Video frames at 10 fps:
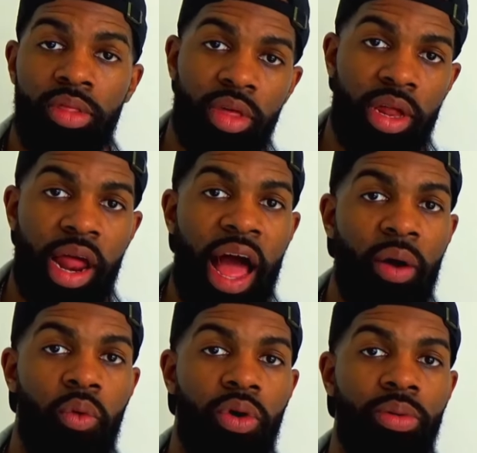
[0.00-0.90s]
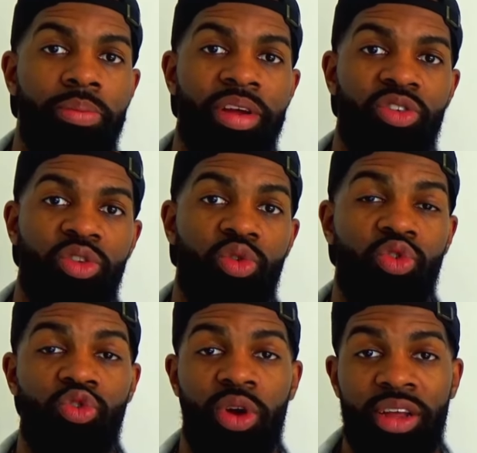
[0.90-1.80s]
then I will make sure to
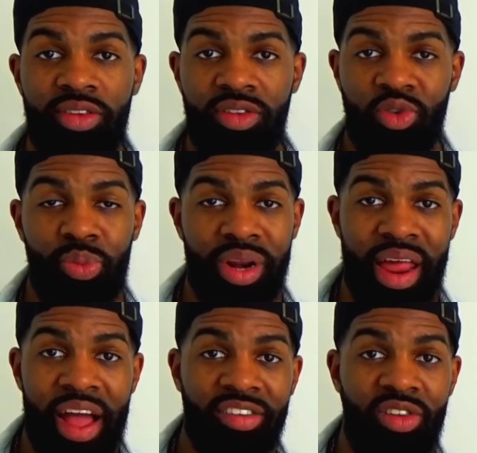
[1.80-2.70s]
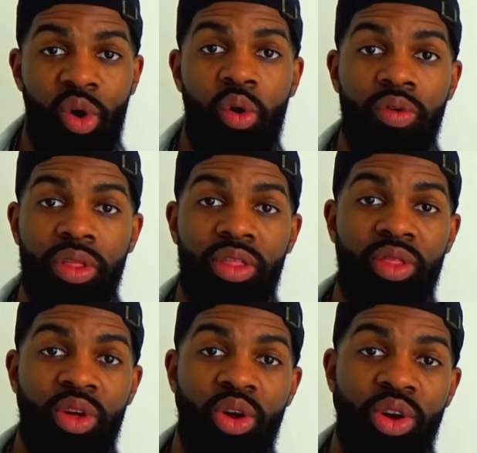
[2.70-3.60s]
stress, to put an accent over the
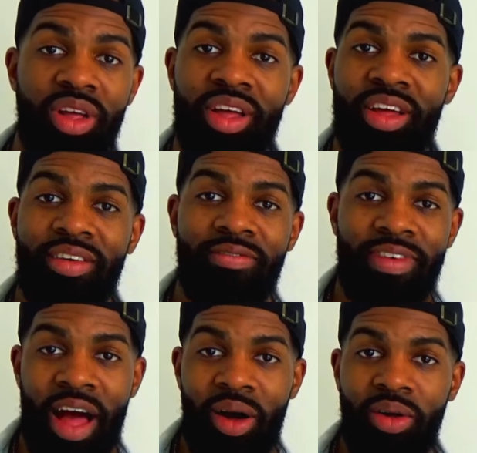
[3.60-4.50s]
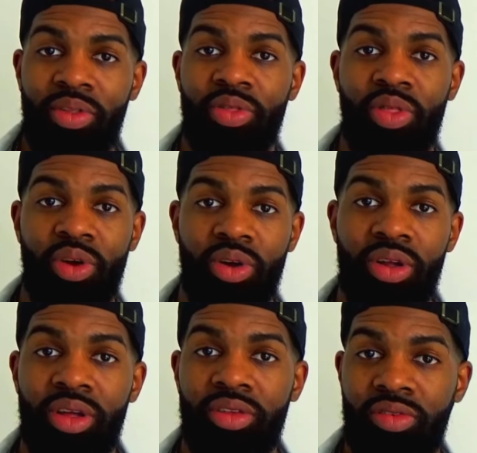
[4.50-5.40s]
3rd vowel, the 3rd
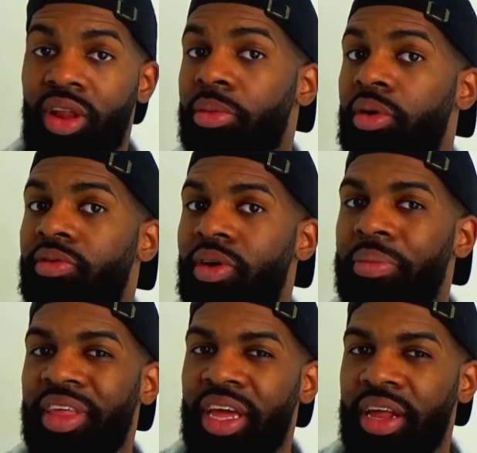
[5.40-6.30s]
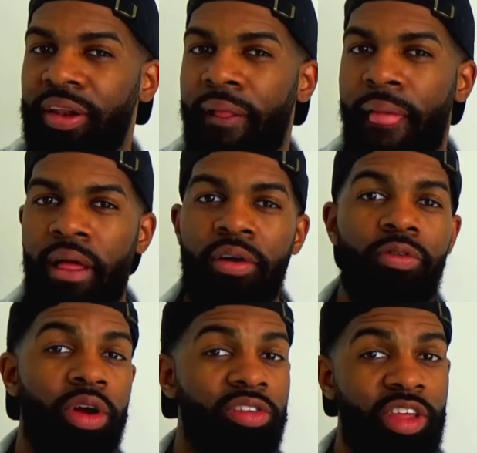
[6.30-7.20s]
syllable from the end.
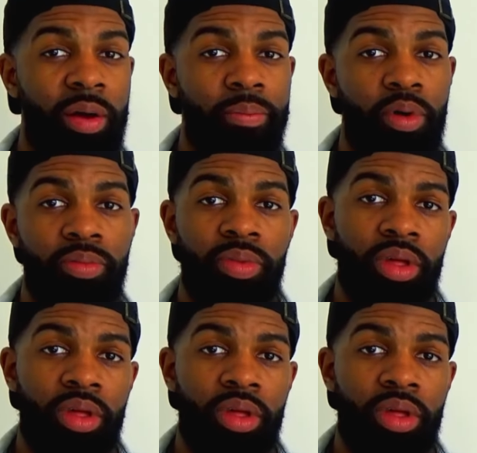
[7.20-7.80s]
For example,